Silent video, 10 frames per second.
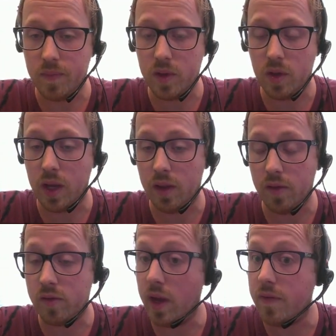You can
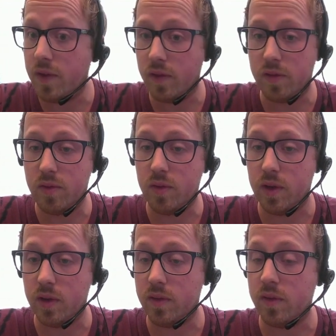save it to
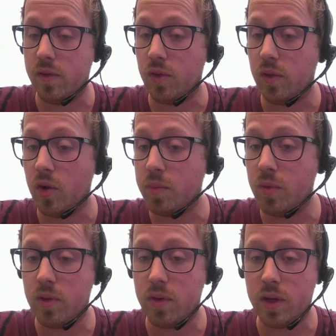the digital
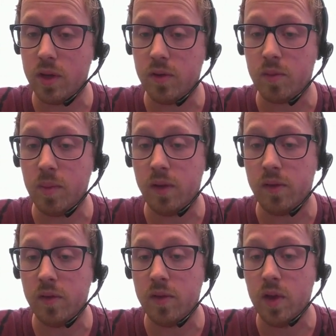notebook that I just
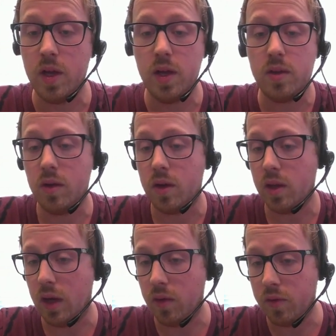mentioned. You can
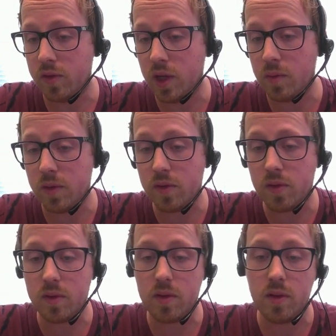download
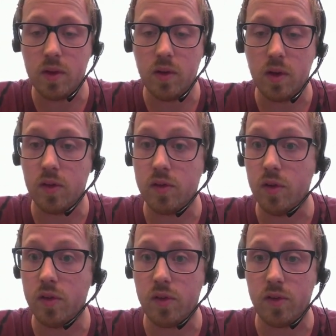sequence. You can
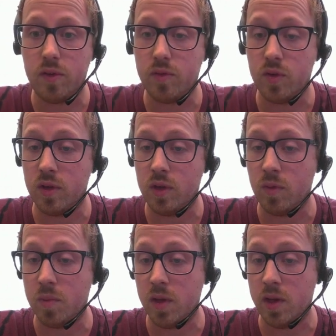search for it in
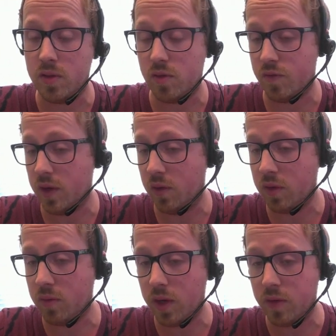KeyPedia to find
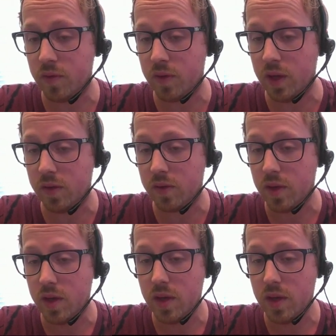other relevant hits.